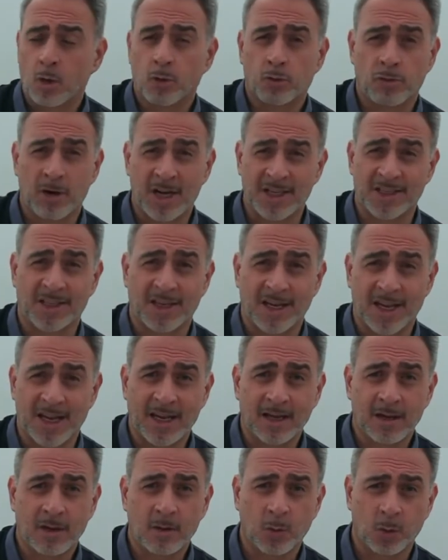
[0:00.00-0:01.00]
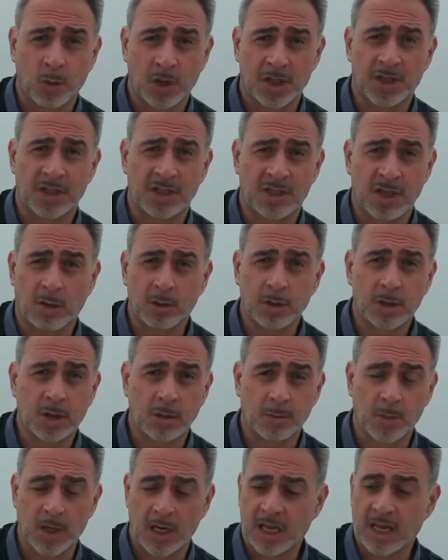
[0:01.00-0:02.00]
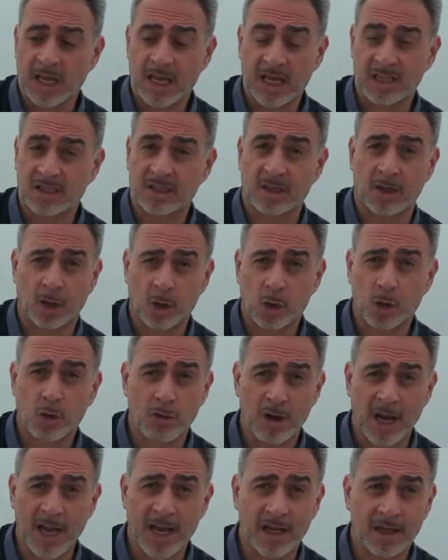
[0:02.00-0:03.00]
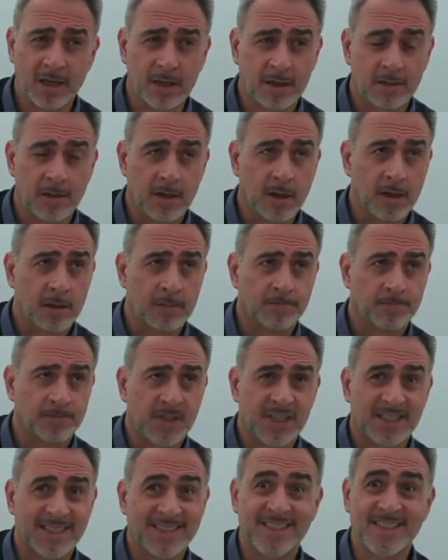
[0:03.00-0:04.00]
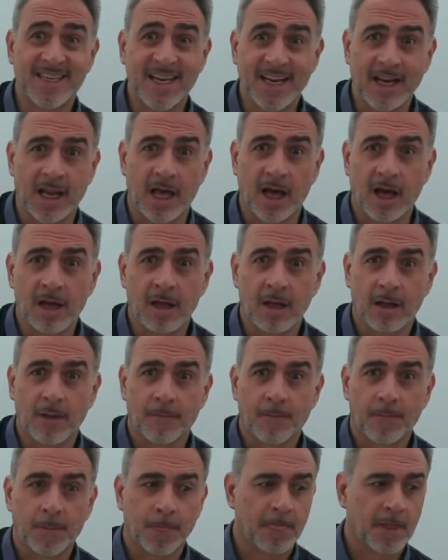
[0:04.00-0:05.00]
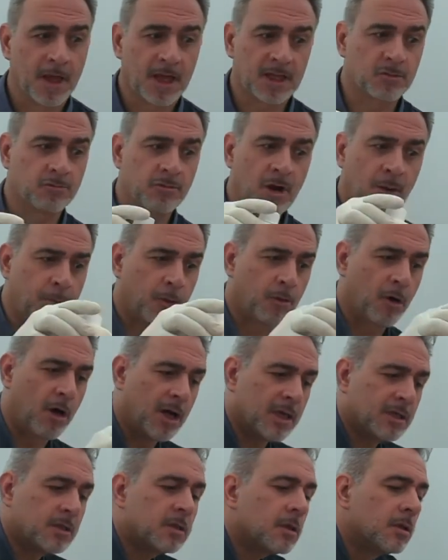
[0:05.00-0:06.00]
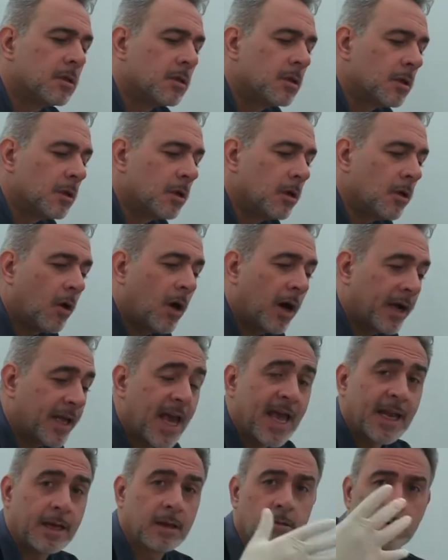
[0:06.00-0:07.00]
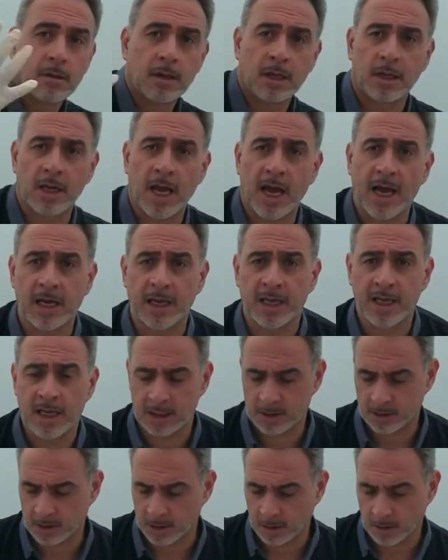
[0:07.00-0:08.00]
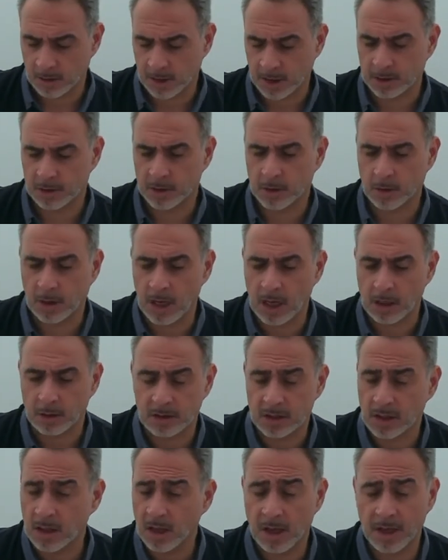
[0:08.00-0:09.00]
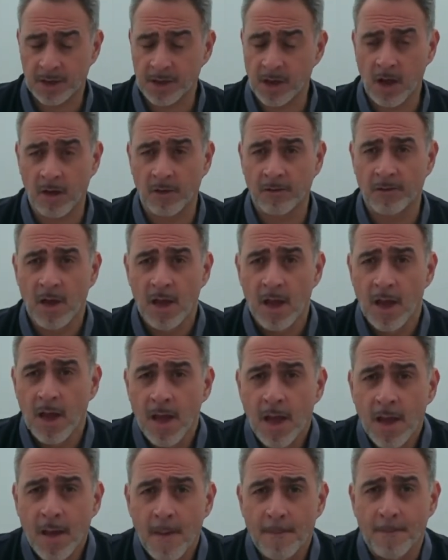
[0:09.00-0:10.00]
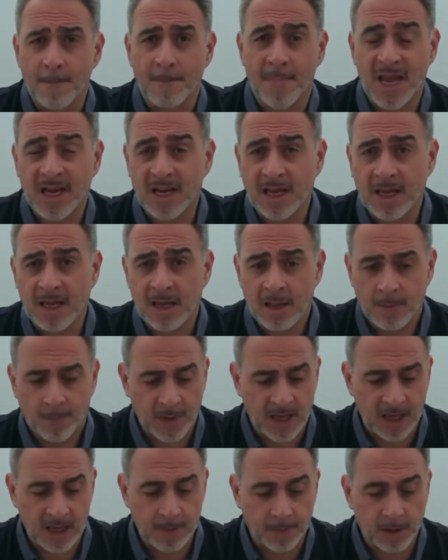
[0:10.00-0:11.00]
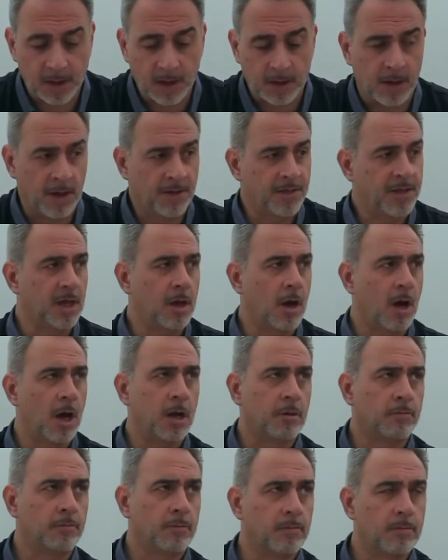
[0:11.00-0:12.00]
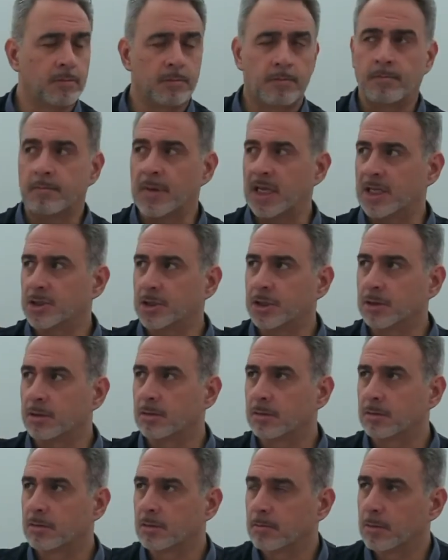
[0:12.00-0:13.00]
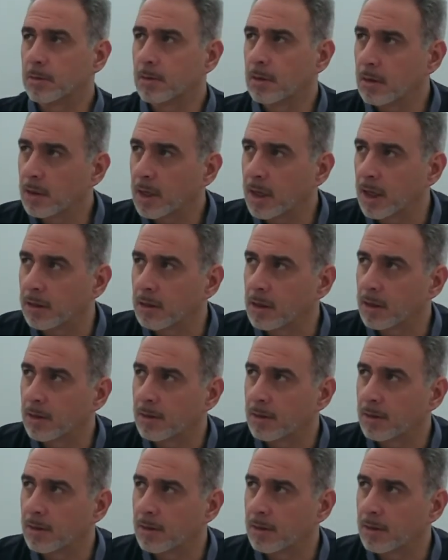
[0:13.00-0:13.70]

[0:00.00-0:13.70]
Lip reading: Resolene, which is ultimately, it's an acrylic sealer. It's rubberized. You're again inhaling it into your lungs. I know of many people, and I think I mentioned in